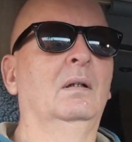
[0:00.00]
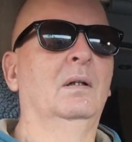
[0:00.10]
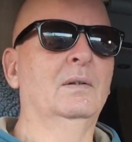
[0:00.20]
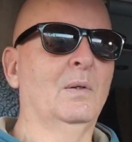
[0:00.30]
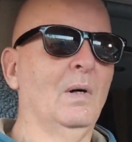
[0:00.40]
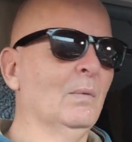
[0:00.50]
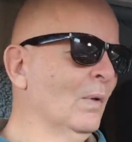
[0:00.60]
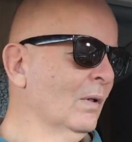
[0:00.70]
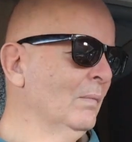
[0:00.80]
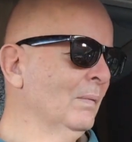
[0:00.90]
It's quite
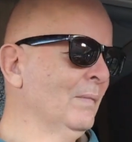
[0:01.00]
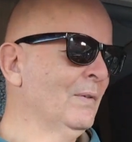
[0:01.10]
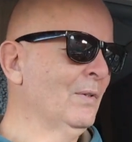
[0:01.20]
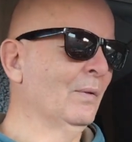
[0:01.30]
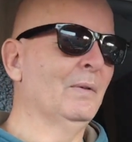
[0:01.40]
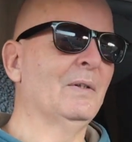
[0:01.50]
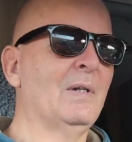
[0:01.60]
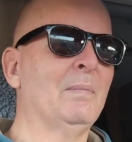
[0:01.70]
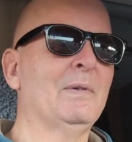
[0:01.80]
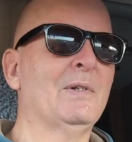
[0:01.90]
warm. I'm not sure what the
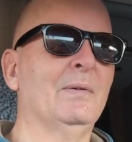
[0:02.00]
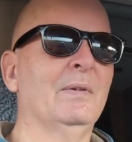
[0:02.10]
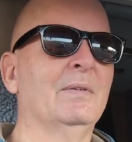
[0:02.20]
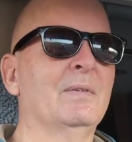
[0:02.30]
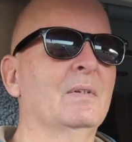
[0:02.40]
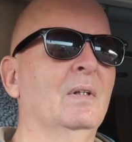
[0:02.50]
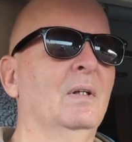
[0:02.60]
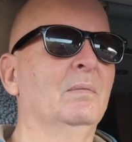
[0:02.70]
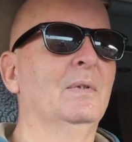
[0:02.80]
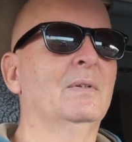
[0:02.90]
temperature is.
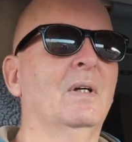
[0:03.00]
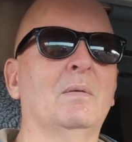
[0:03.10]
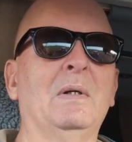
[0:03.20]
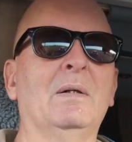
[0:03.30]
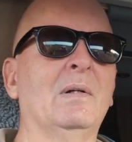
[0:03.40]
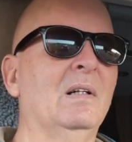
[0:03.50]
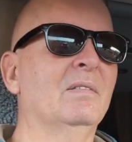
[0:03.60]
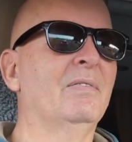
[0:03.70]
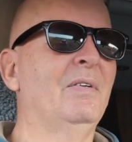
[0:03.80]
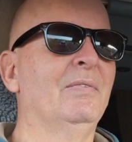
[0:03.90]
It's got to be
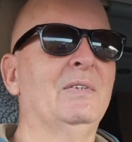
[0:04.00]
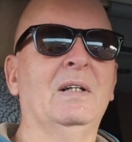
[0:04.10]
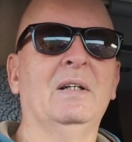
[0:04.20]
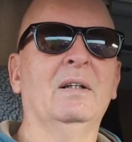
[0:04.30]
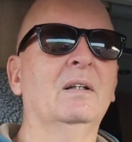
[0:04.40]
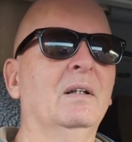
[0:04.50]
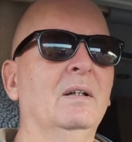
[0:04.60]
around 15,